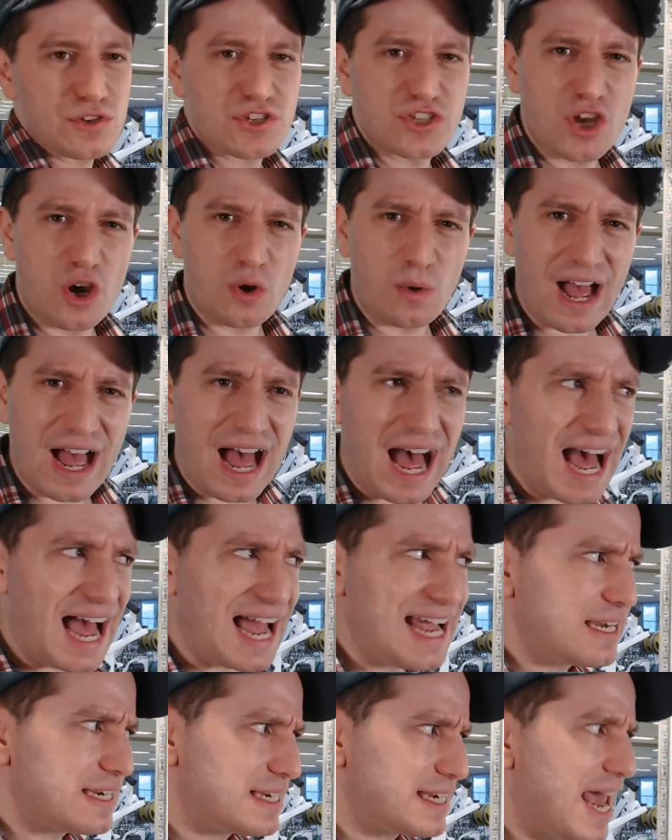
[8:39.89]
So
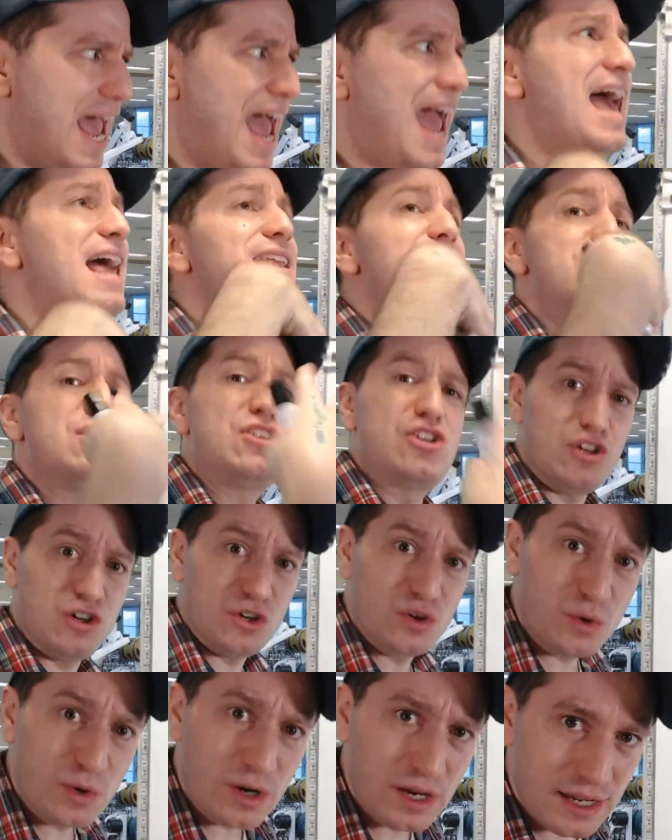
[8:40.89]
I tend
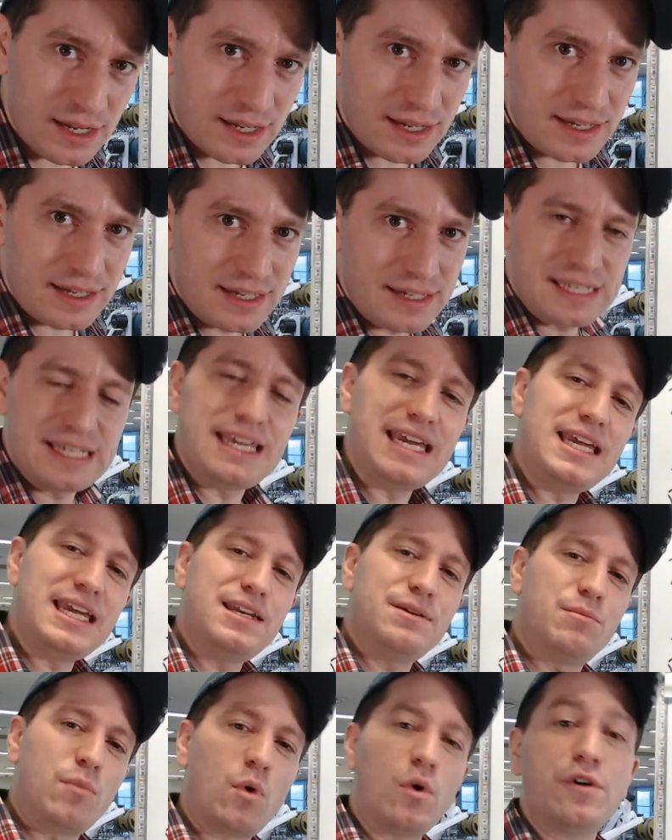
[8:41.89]
to
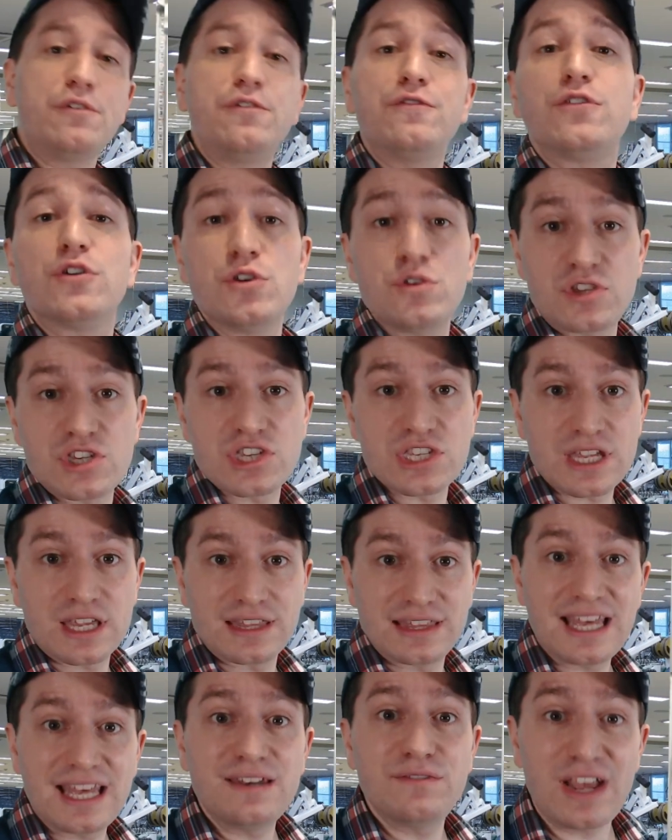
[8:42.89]
eat more fruits
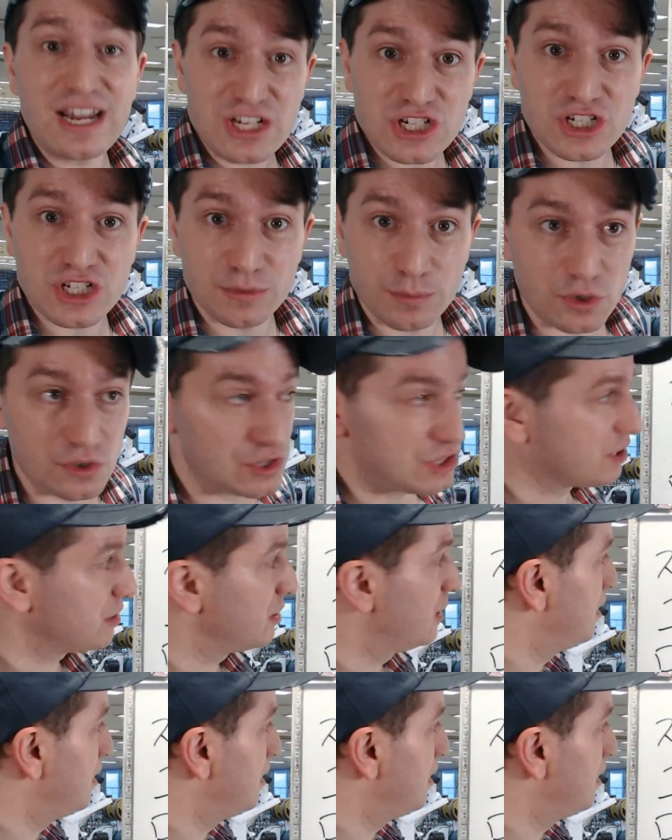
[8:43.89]
than vegetables.